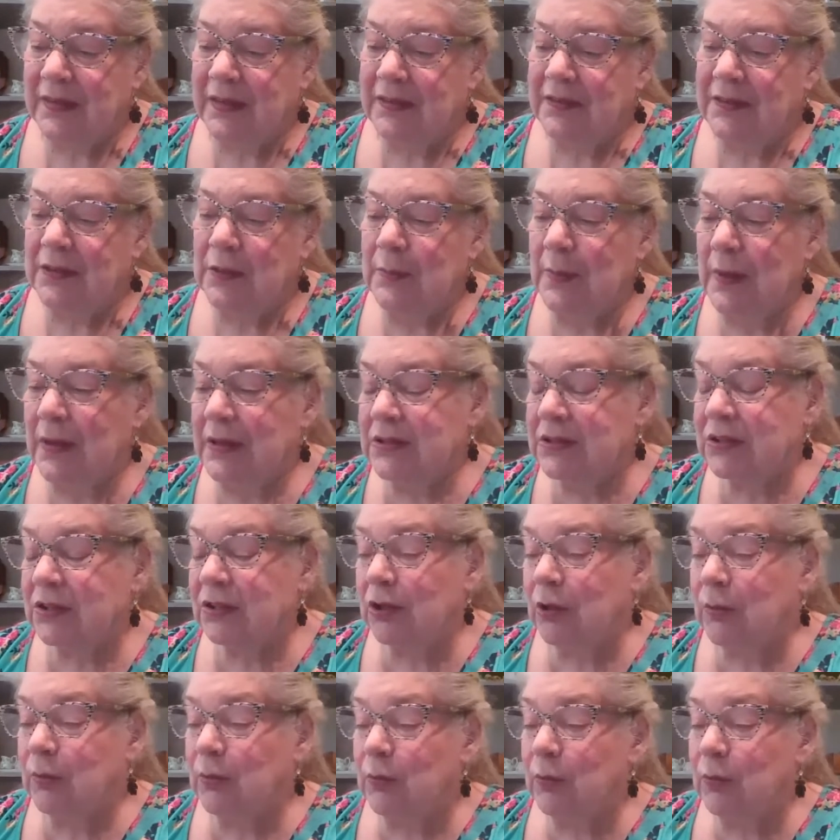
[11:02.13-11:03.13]
The best
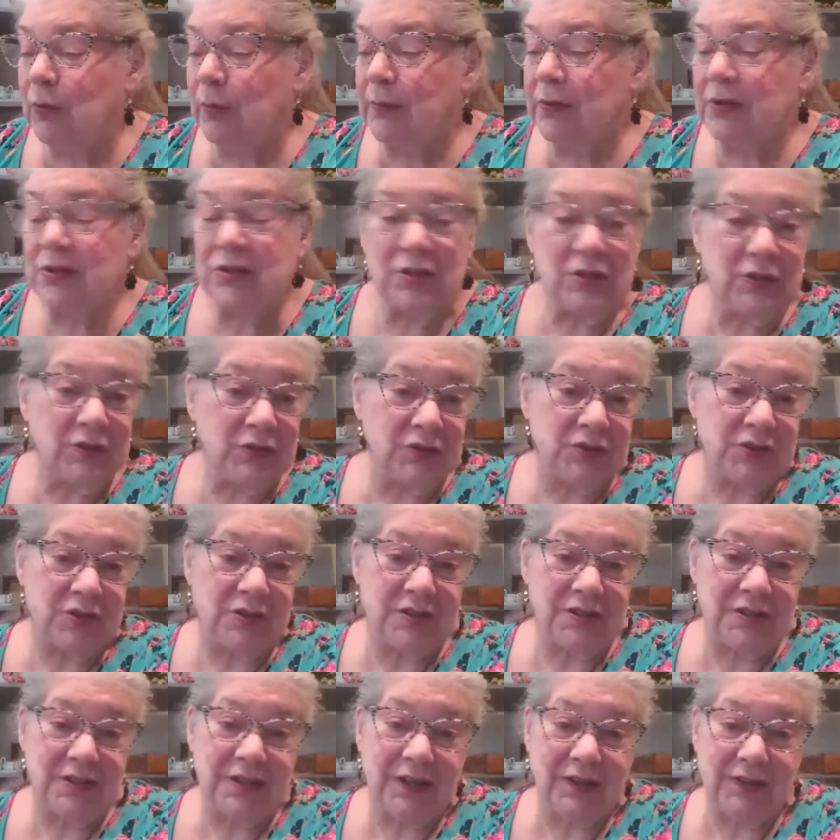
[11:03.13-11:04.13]
global warming
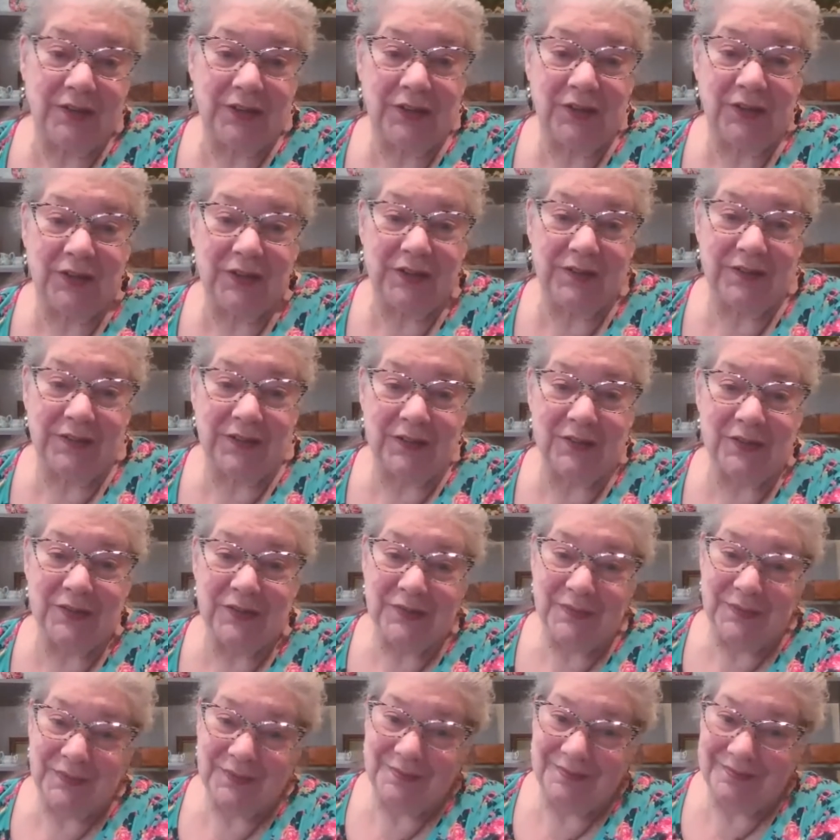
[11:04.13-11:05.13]
solutions. Now here
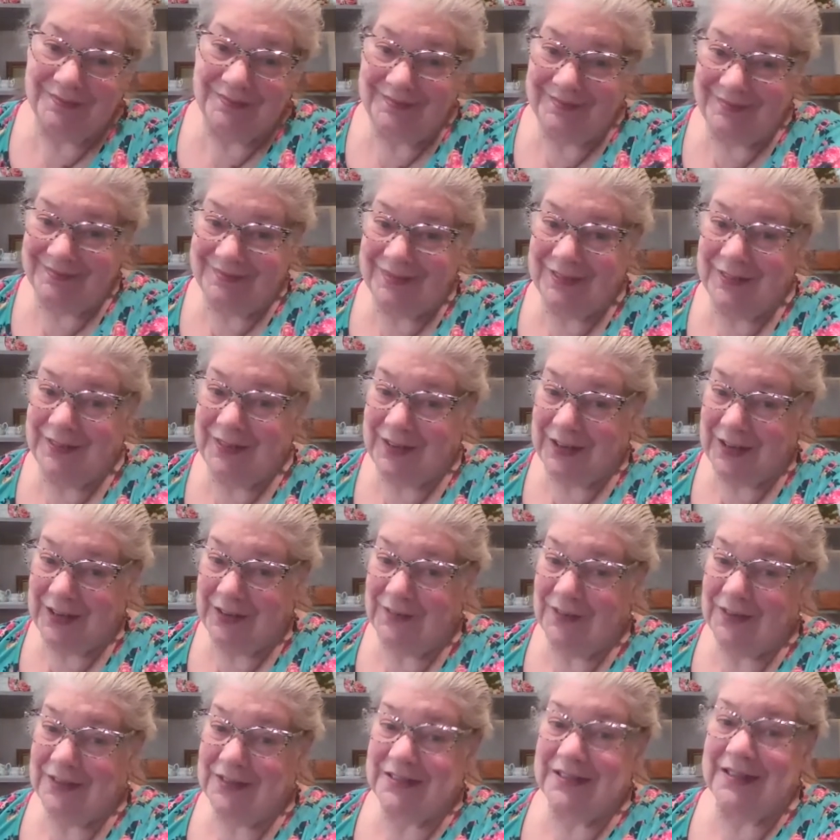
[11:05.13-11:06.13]
they
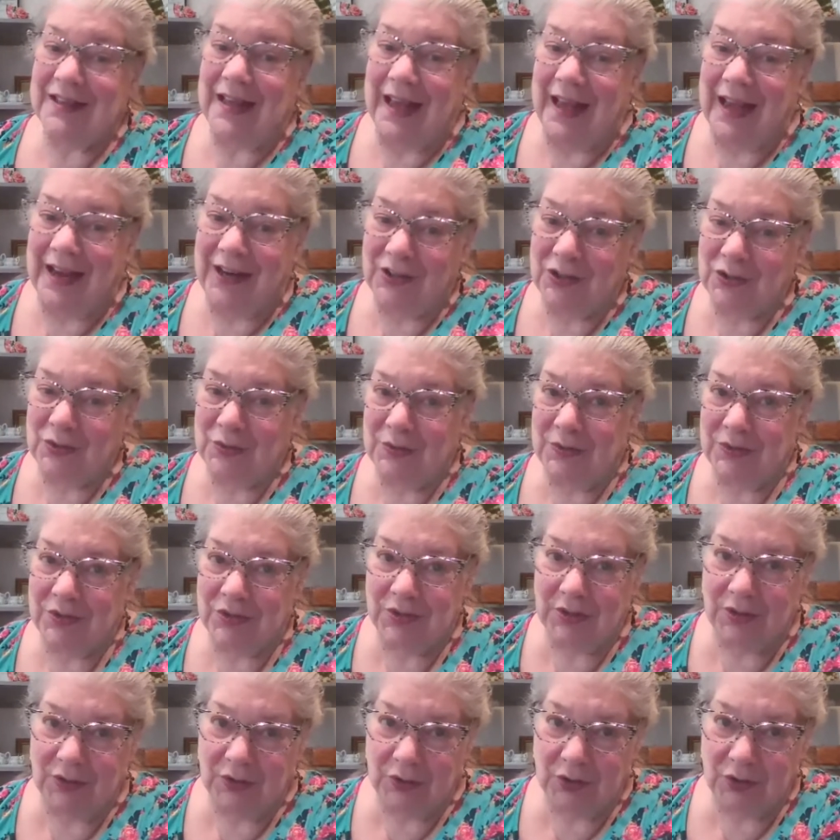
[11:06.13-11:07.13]
give us actual
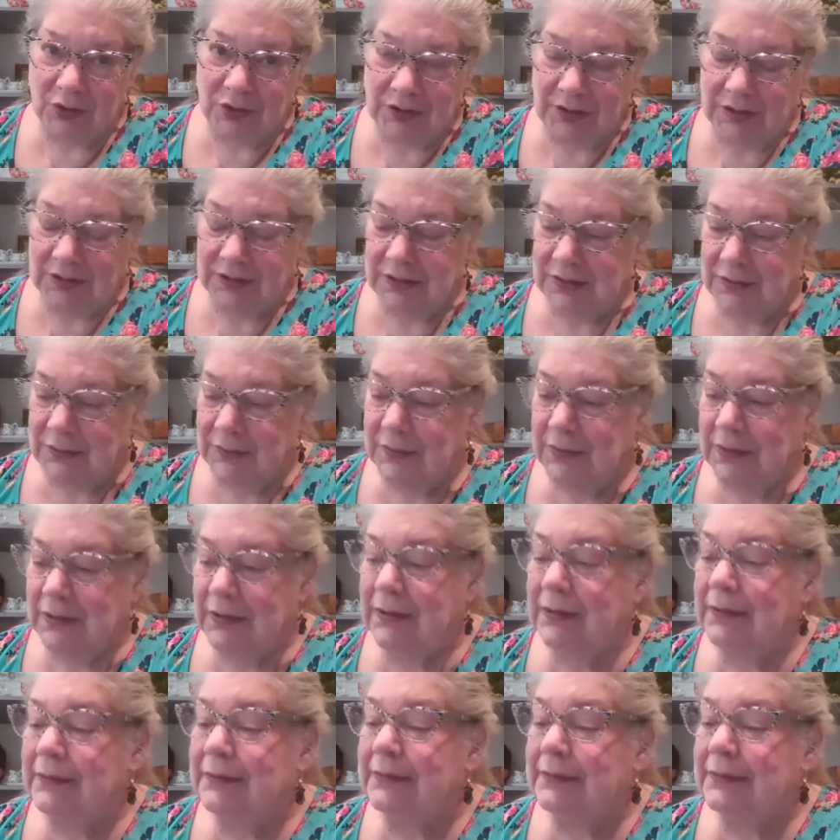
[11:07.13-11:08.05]
solutions, okay.